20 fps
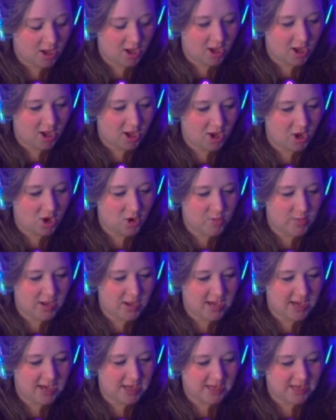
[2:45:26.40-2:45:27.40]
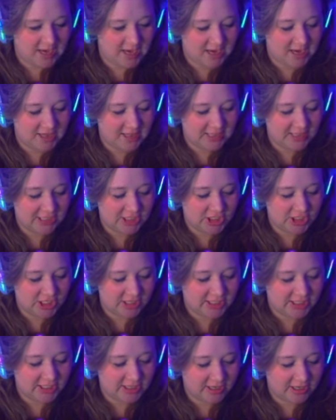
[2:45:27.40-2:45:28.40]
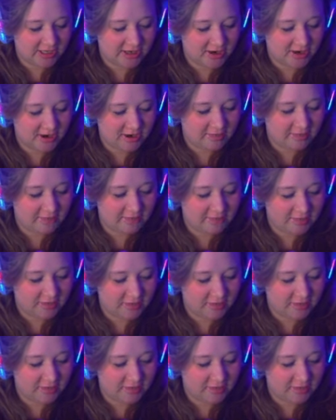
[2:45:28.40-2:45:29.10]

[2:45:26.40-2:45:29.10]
Oh my god, they just took it off.